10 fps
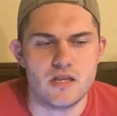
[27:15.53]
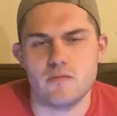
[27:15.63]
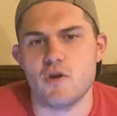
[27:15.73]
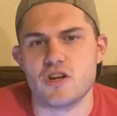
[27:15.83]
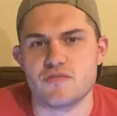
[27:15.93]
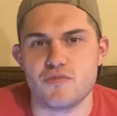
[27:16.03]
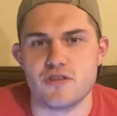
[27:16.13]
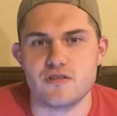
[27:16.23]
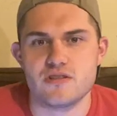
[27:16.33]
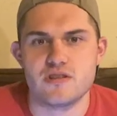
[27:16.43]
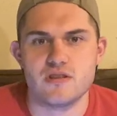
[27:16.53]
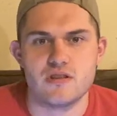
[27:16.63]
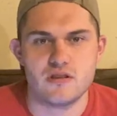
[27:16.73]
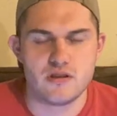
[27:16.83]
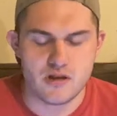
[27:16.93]
Marx Brothers
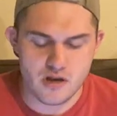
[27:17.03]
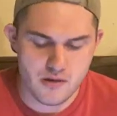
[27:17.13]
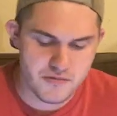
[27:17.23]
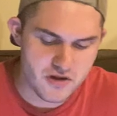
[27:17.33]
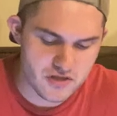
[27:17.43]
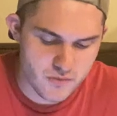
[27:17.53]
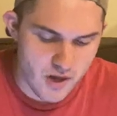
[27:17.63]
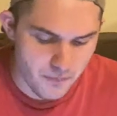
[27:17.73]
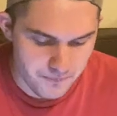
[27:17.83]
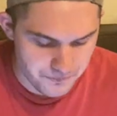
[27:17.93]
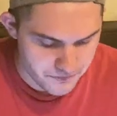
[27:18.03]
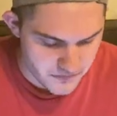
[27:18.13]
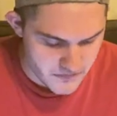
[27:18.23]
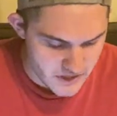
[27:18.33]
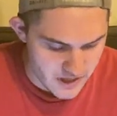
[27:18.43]
are up there as well.
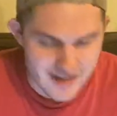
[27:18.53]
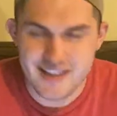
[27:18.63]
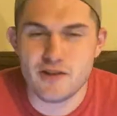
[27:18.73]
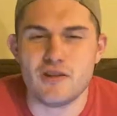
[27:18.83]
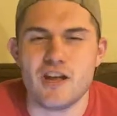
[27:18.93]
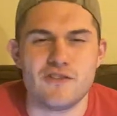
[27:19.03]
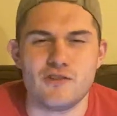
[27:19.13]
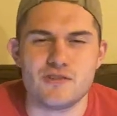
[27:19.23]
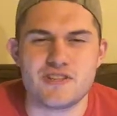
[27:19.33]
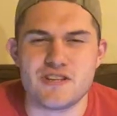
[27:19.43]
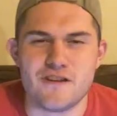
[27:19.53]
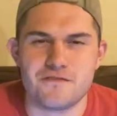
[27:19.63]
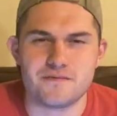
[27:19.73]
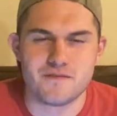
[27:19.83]
I know a lot of old stuff.